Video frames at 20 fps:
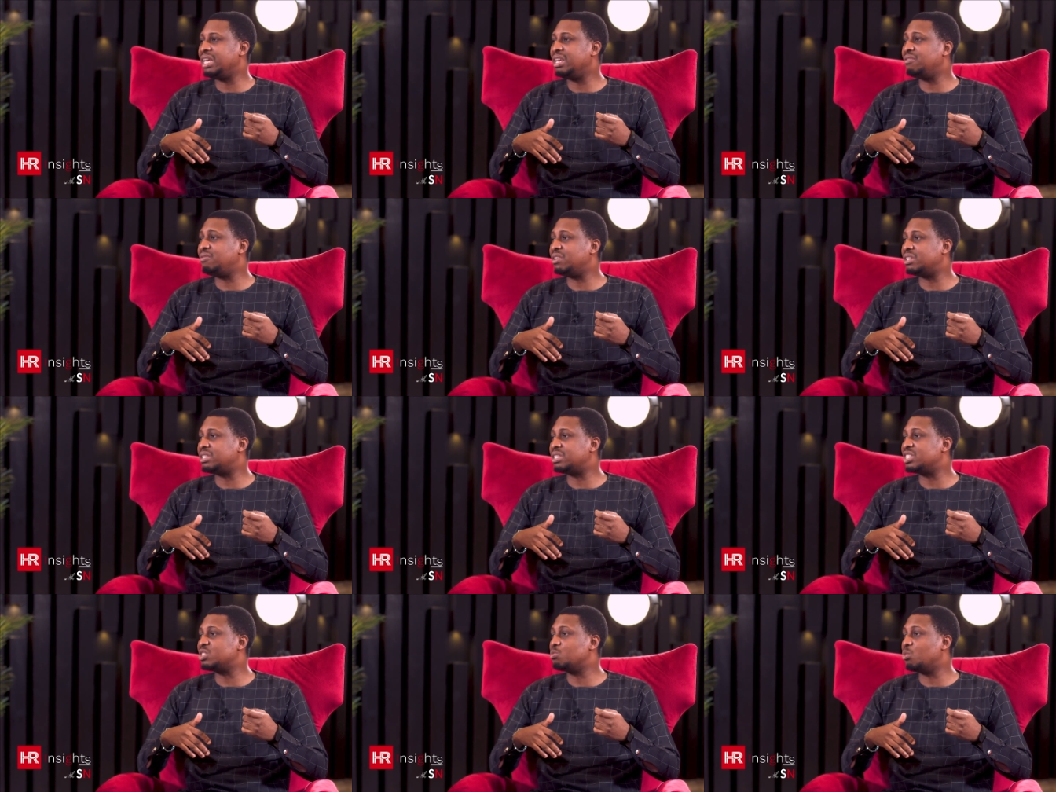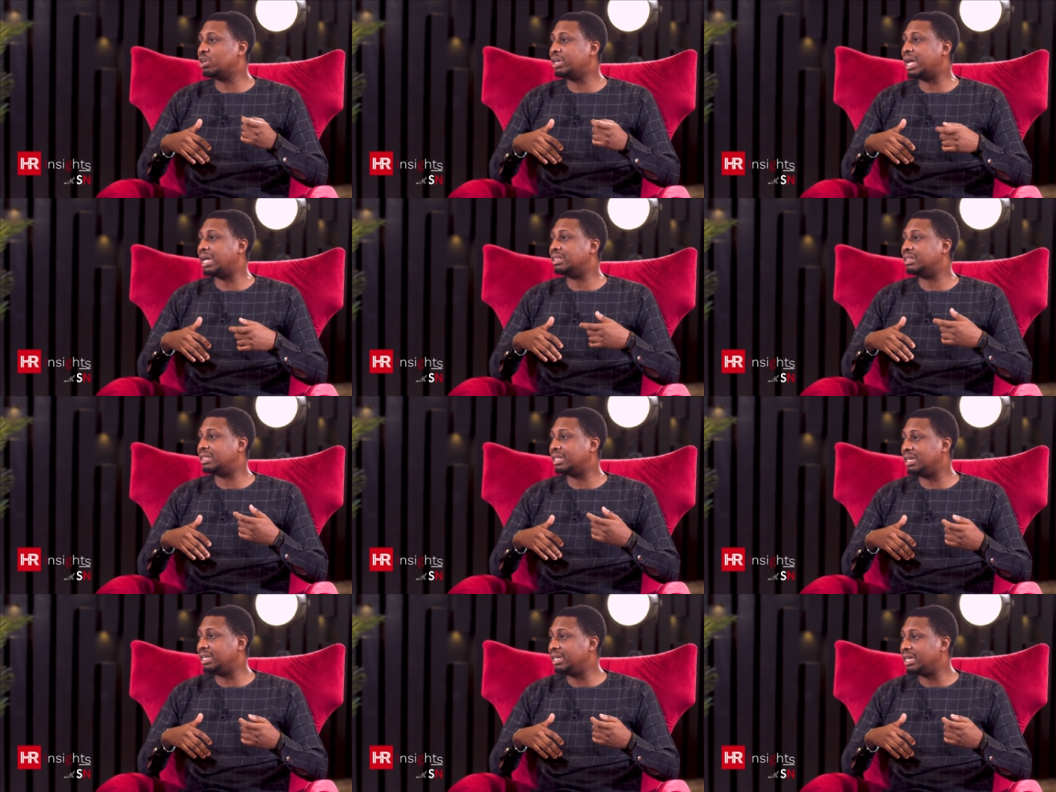if it is more
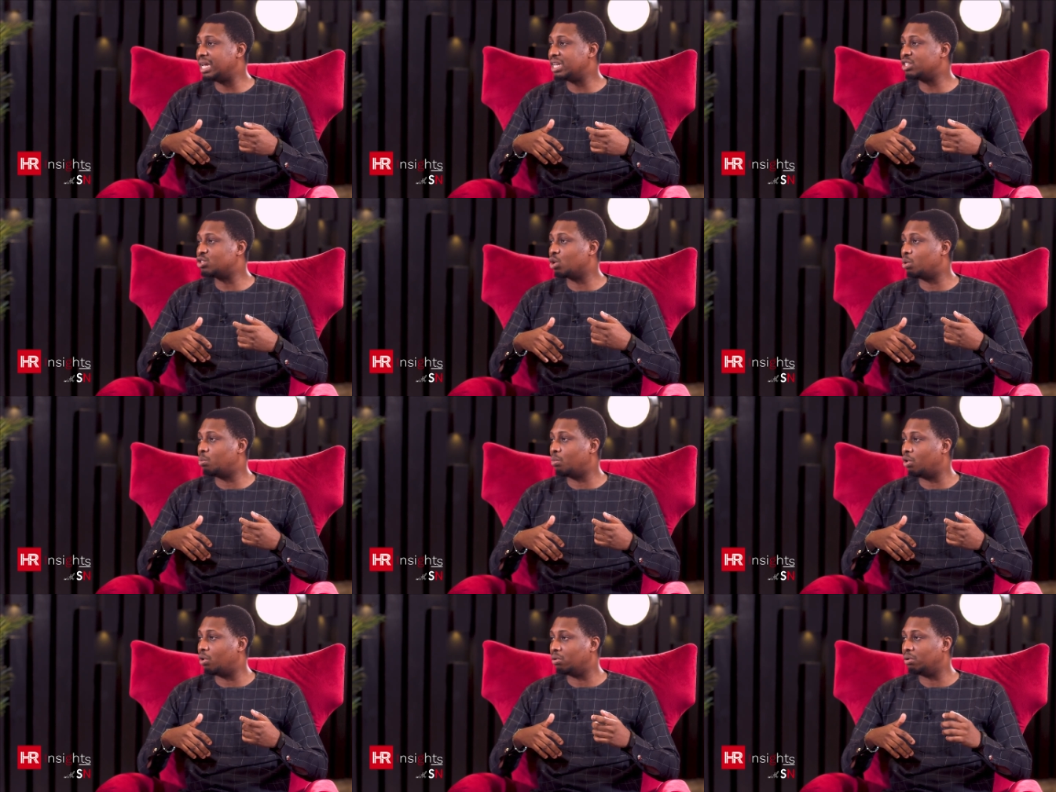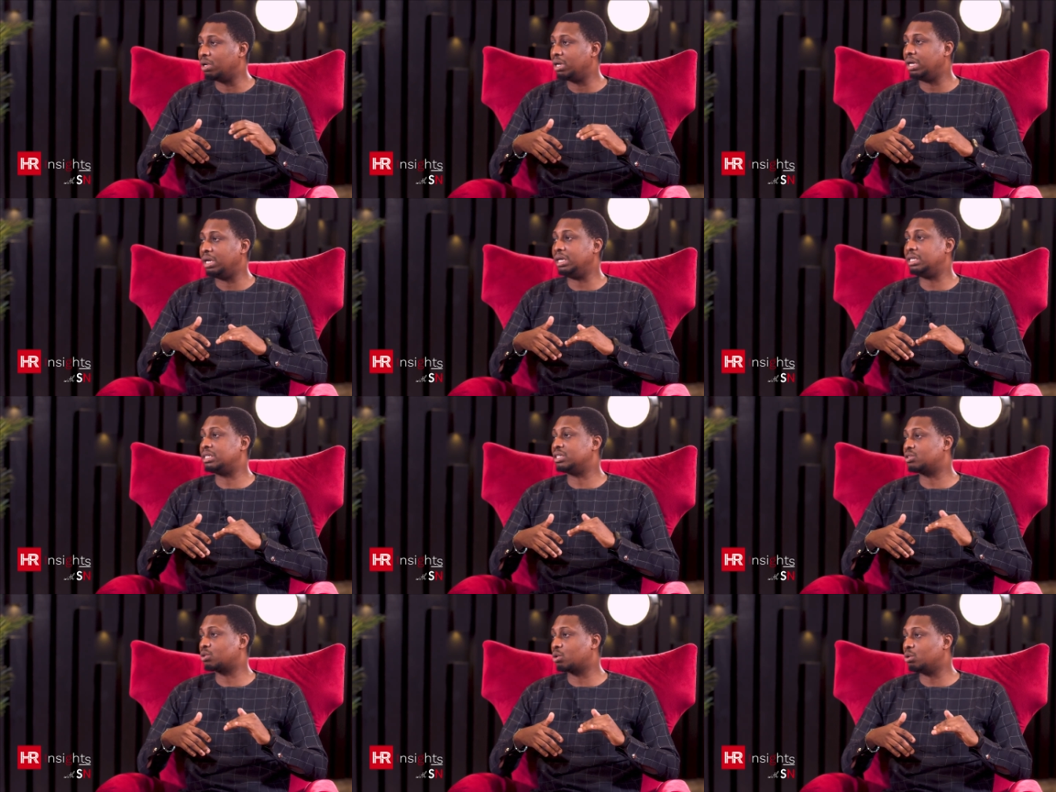than 3 years or more,
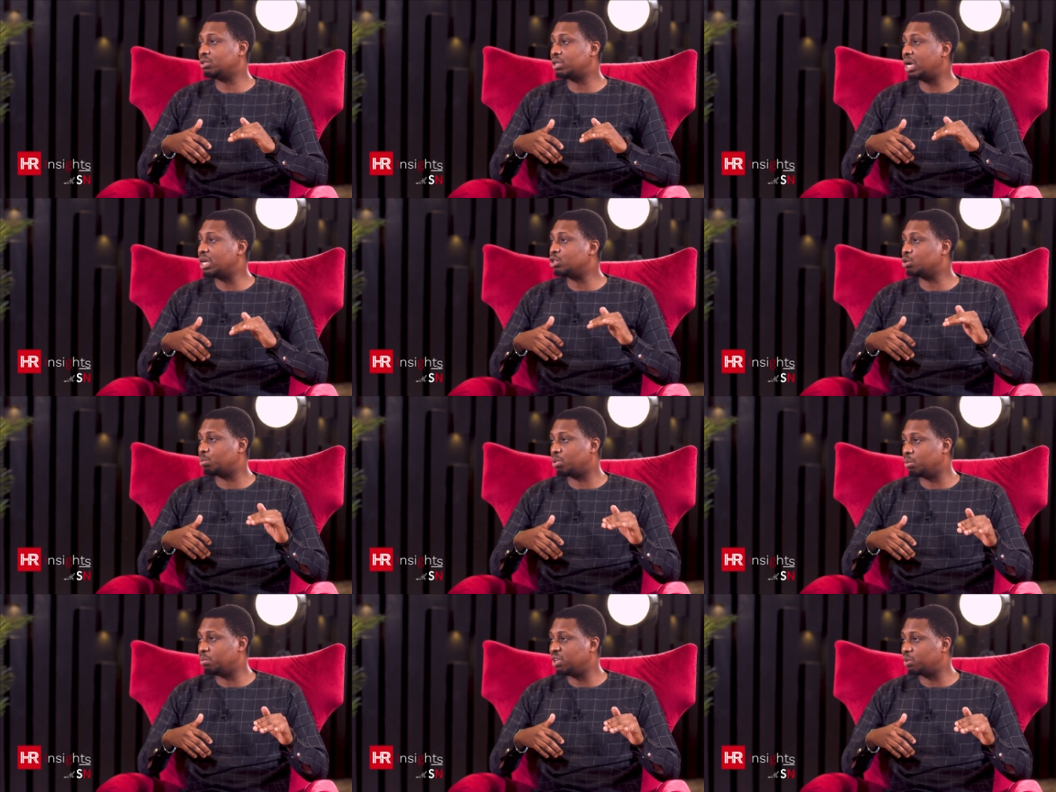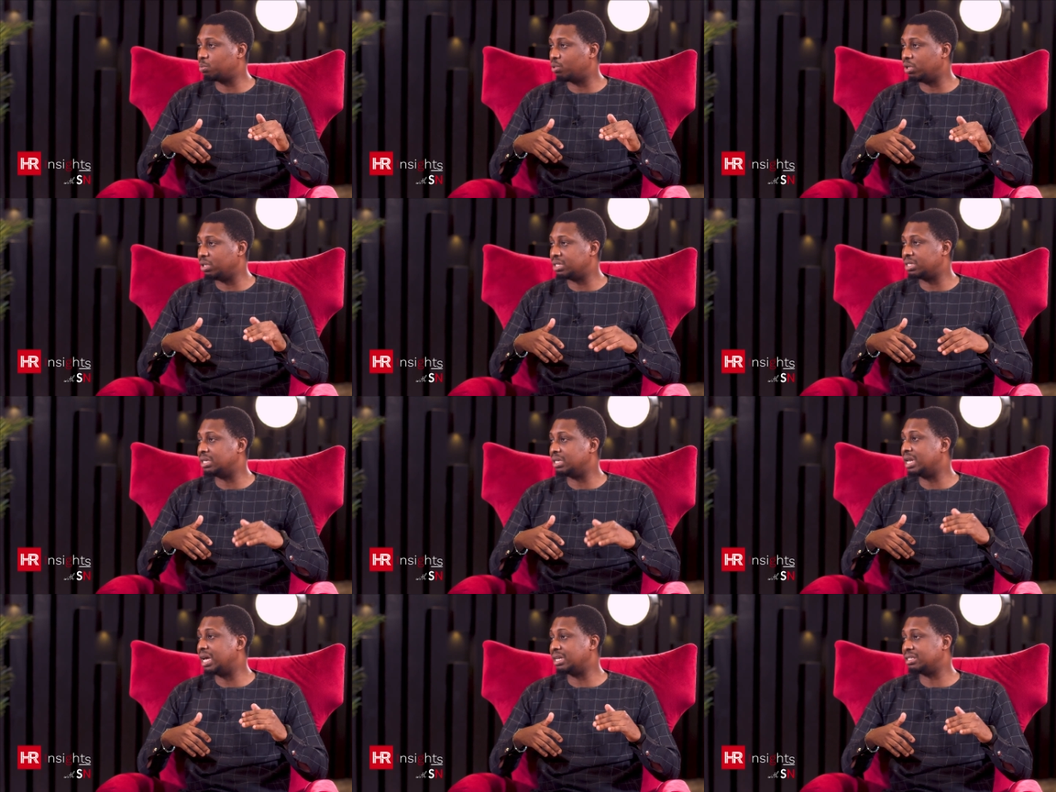it is contrary to public
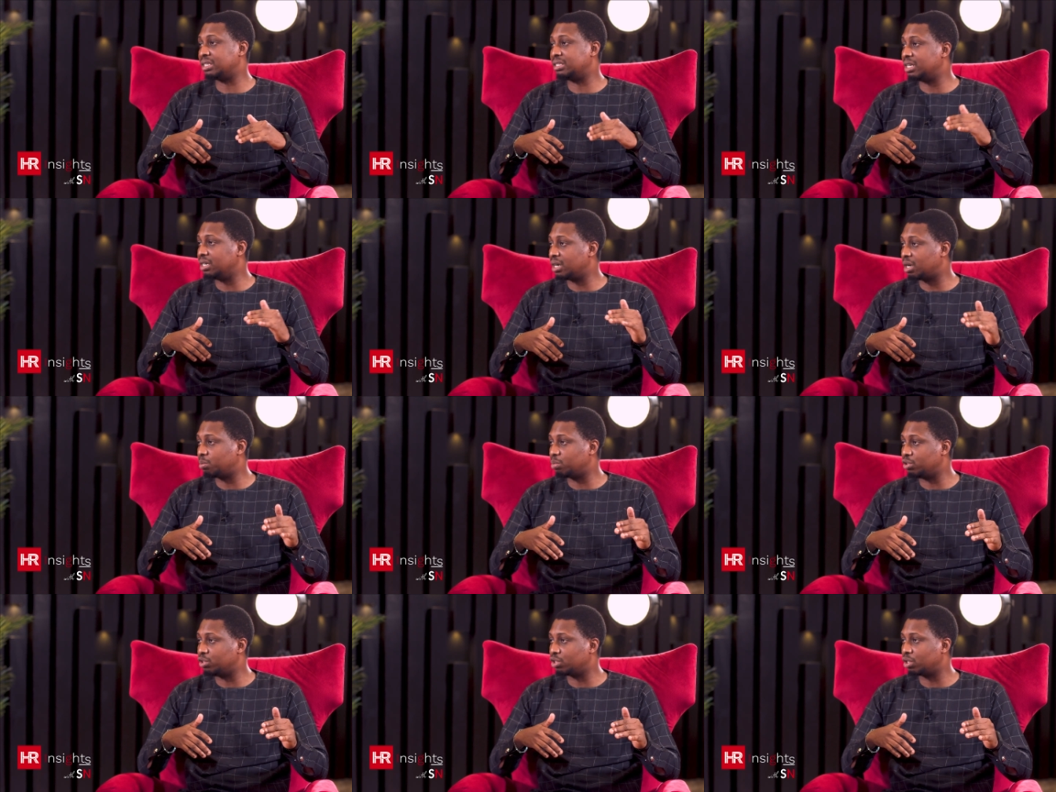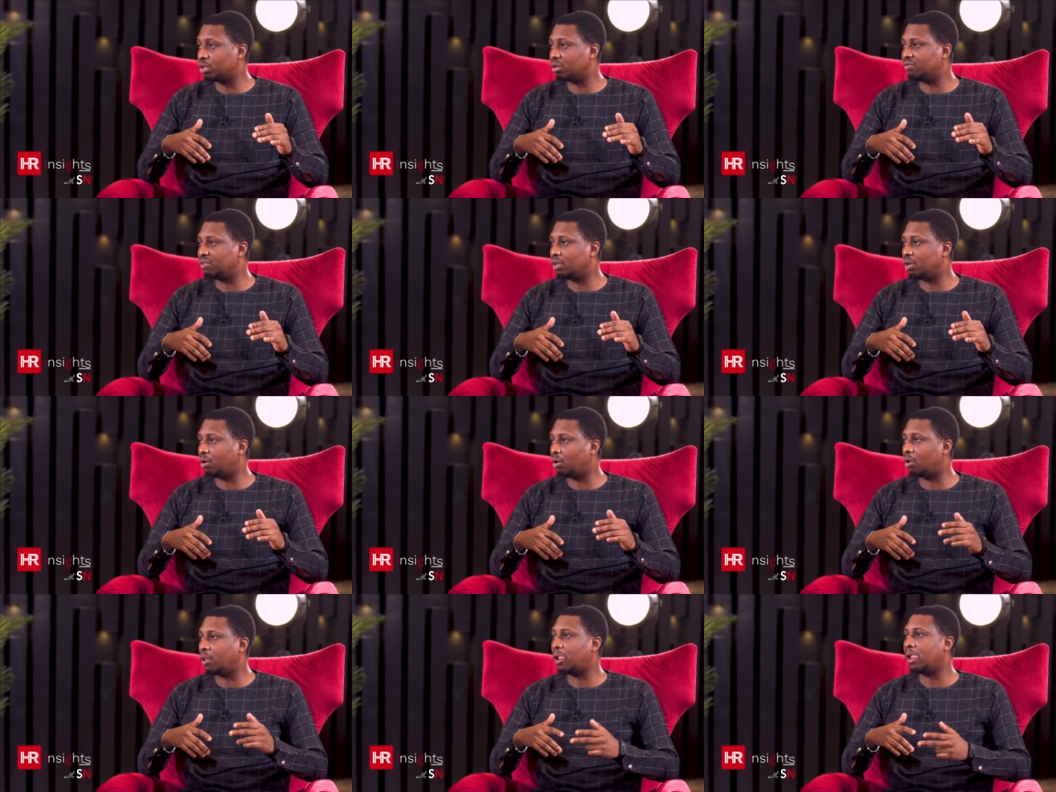policy. That's the general position of
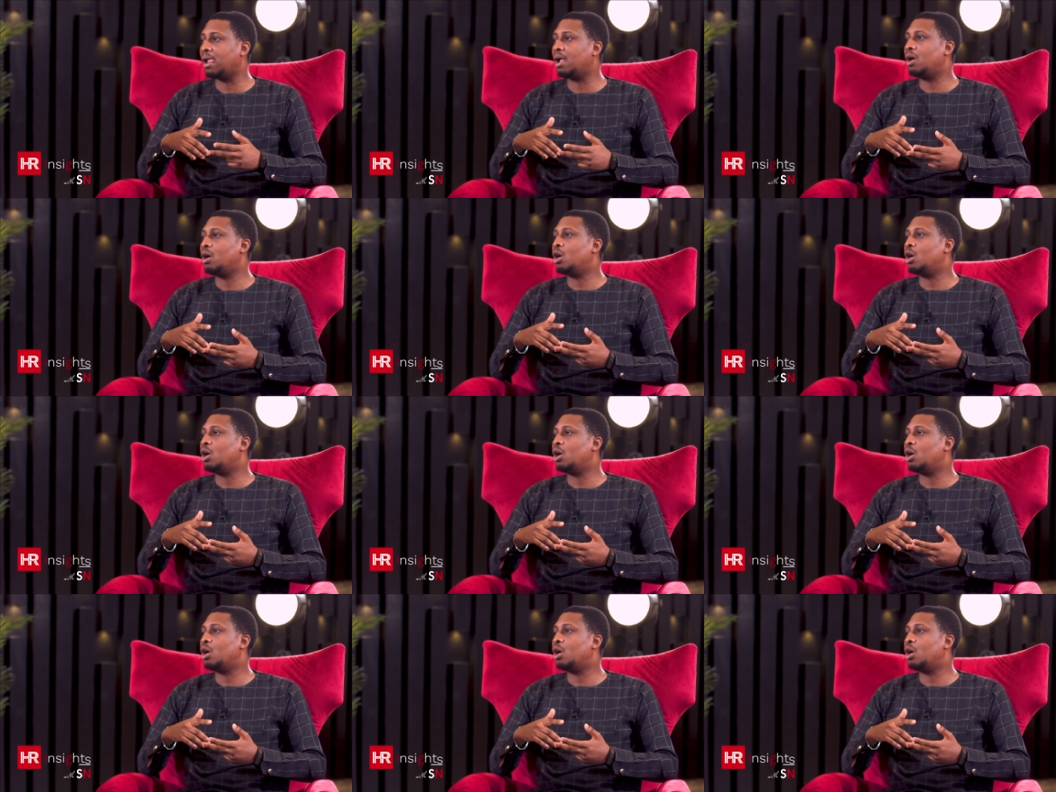the law.